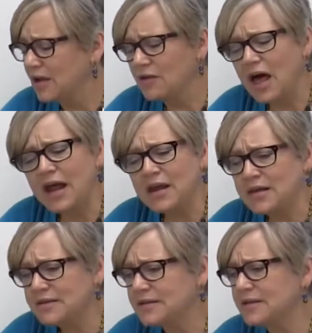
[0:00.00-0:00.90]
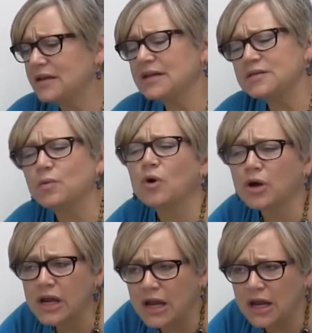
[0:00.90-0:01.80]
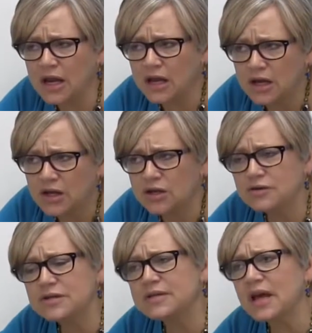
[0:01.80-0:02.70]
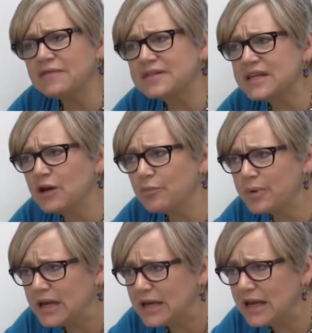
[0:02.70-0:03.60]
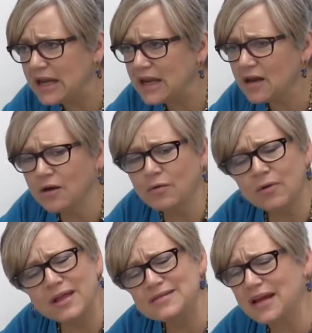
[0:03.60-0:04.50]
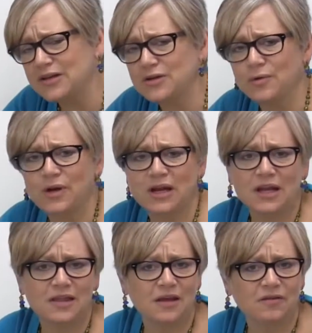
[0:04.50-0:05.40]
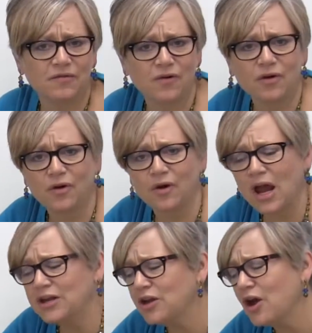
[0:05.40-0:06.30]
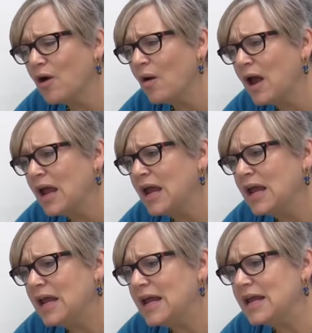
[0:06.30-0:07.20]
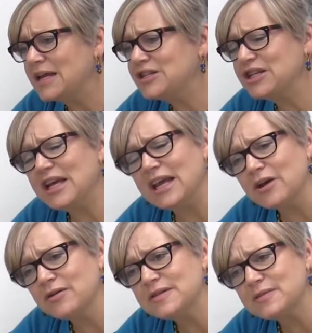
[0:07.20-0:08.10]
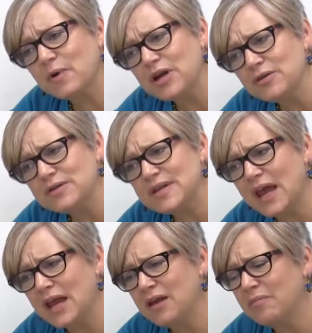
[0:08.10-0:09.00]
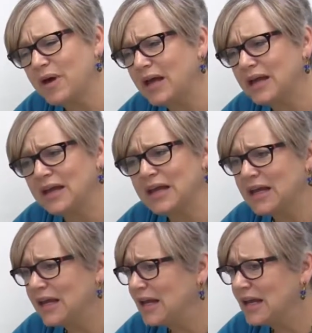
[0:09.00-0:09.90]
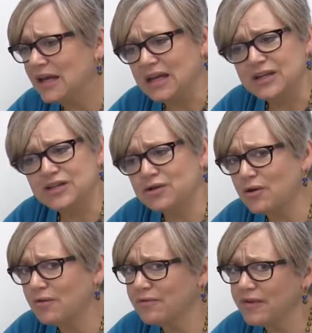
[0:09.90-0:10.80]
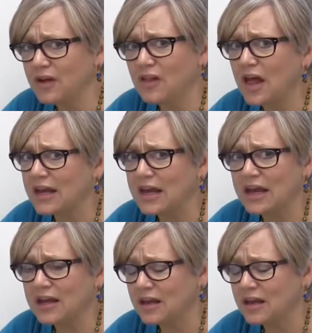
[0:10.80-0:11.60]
Gladys, it's working. You just have COPD. Well, that's not doing anything for her. And you know, she hears what you're saying, but it sure don't feel like it.